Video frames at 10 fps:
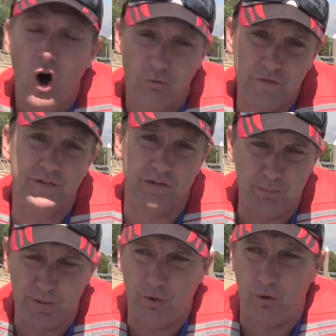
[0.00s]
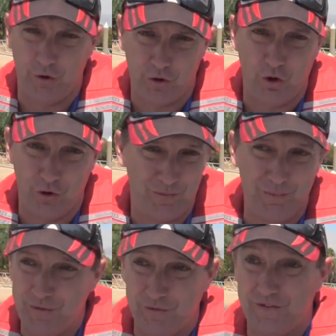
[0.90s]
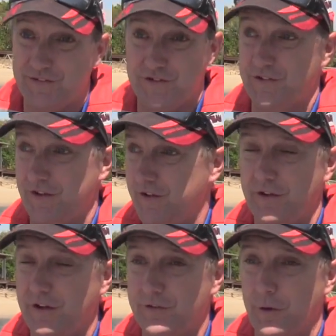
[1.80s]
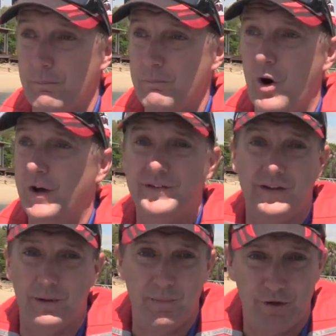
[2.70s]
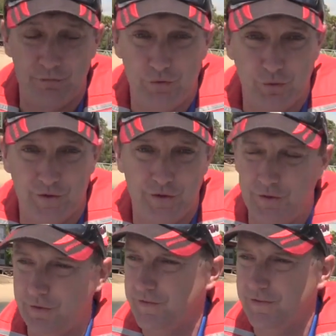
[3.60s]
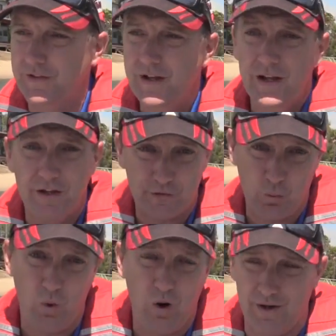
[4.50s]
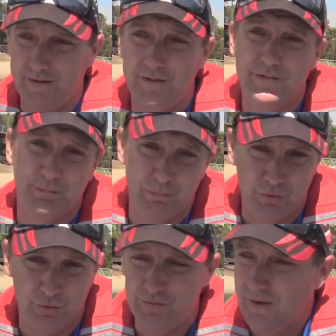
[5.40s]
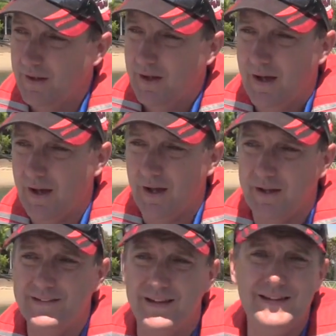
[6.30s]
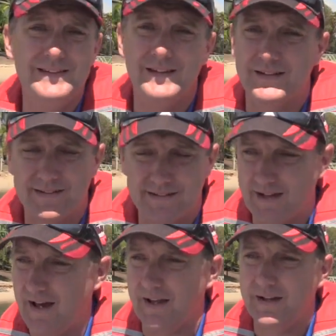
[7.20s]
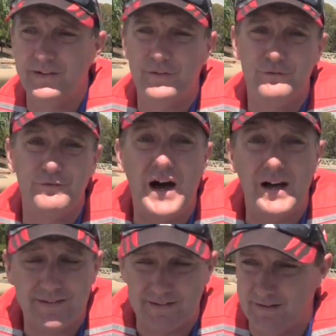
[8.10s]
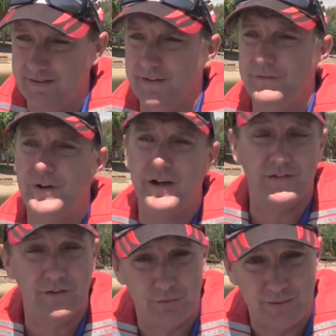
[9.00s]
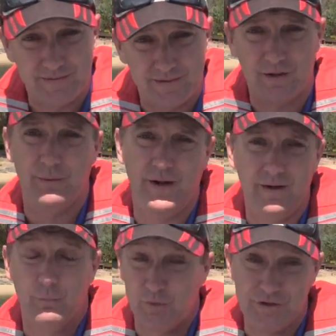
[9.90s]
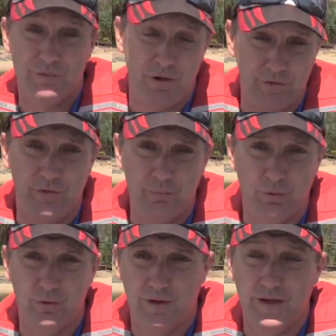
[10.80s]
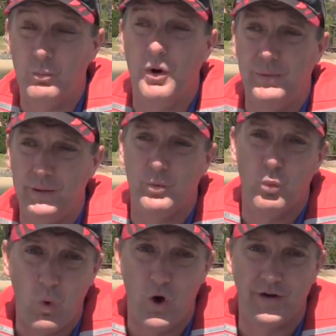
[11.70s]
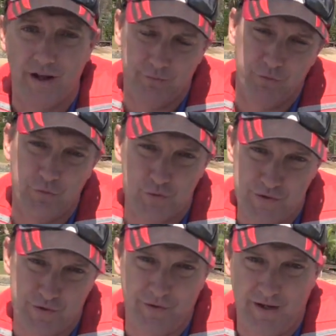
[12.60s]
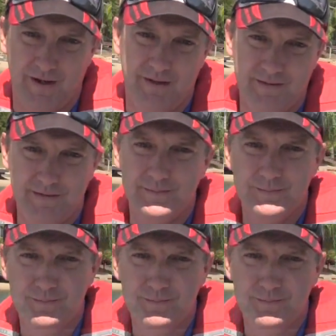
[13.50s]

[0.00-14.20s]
obviously better on economy because because it's just it's, it's a miserly amount of fuel that it uses. It's quiet, it's smooth, uh, it's easier to start, it's faster, it's faster to accelerate, which is most importantly and what people want out of a four-stroke nowadays.